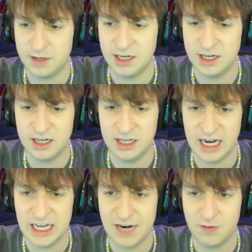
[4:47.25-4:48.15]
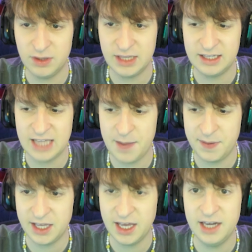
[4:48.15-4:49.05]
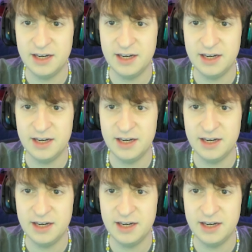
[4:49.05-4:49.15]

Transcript: Uh, I never want that to happen again.